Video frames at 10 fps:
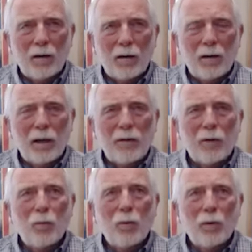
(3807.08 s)
let the
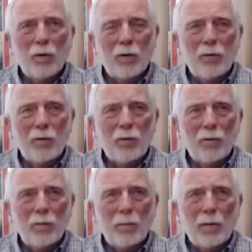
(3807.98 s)
words
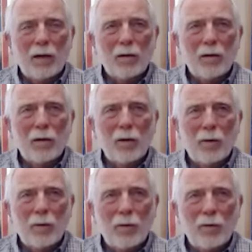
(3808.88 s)
be
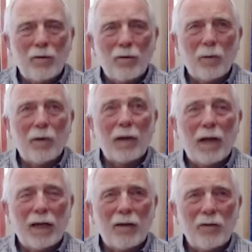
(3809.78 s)
clothed with
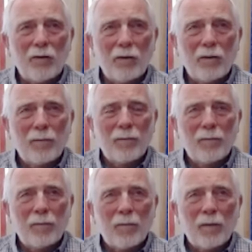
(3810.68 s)
light.
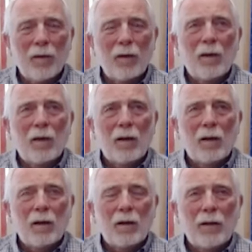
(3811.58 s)

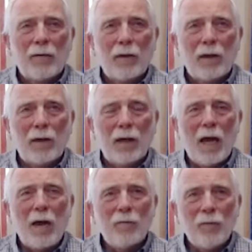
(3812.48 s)
Let the
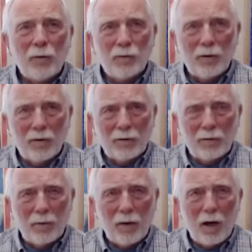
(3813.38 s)
emphasis
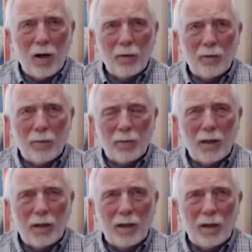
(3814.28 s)
always
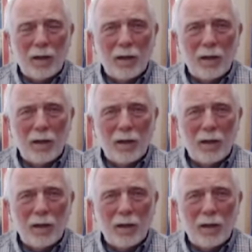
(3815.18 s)
be